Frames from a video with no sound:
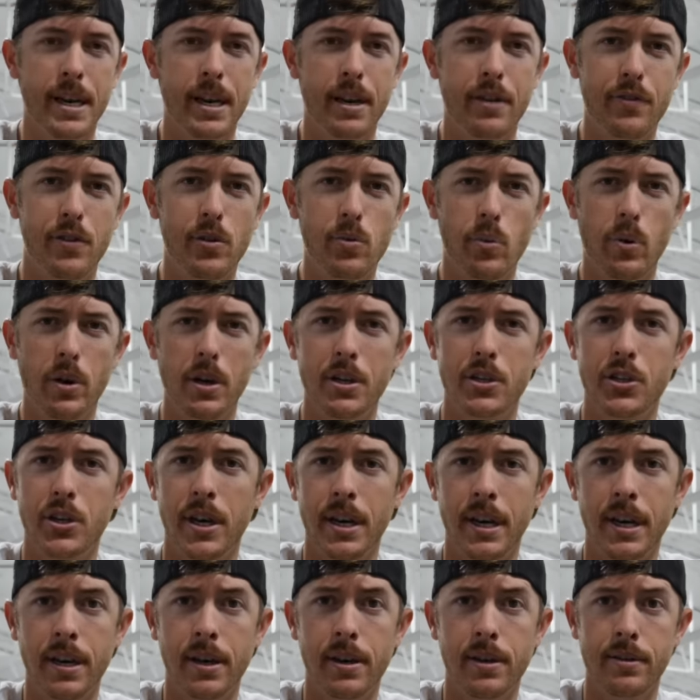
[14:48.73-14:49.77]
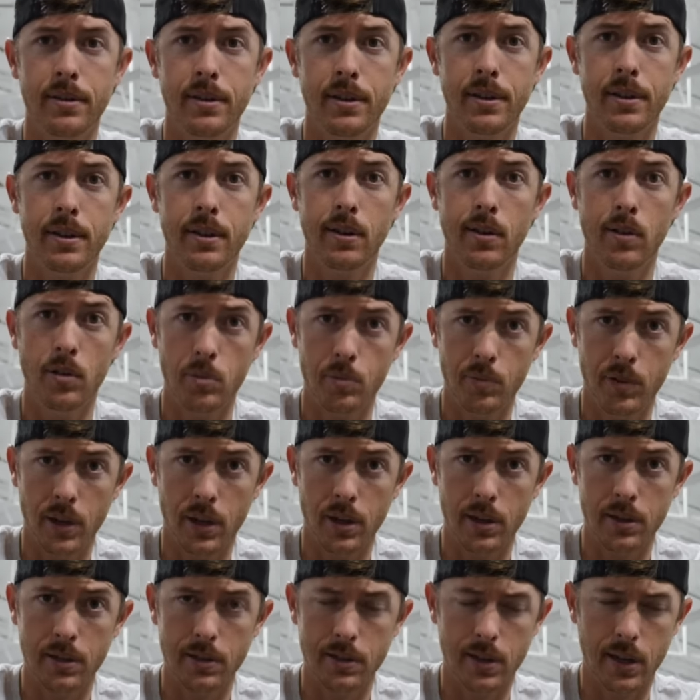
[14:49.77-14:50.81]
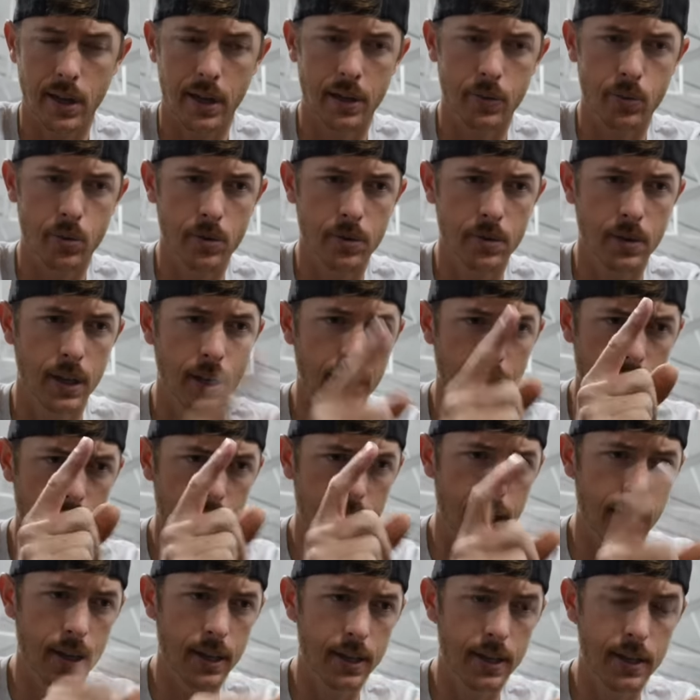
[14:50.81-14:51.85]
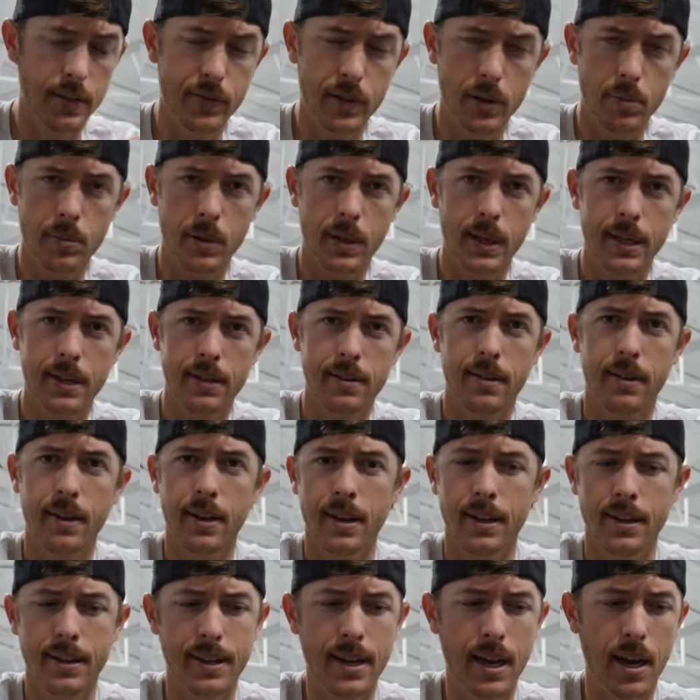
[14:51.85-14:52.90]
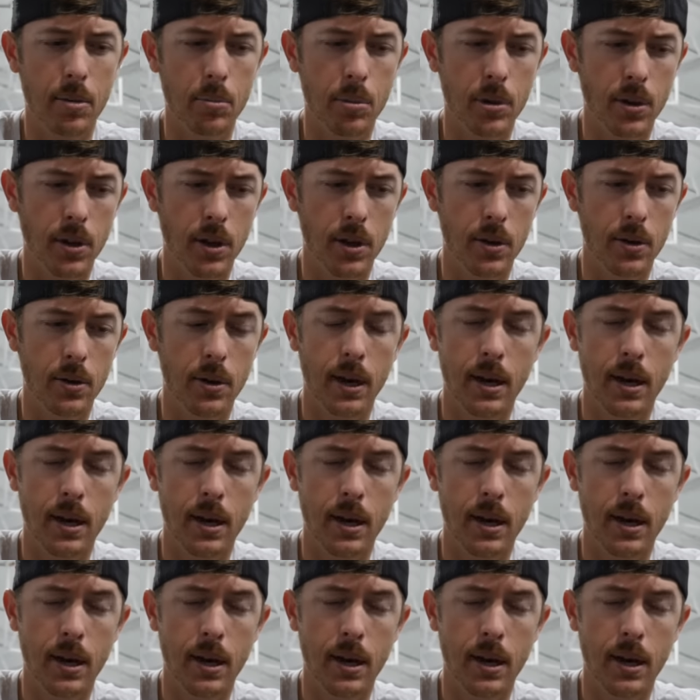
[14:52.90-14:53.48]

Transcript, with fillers: If you want to check out the home blogs, I will uh, leave them linked down below.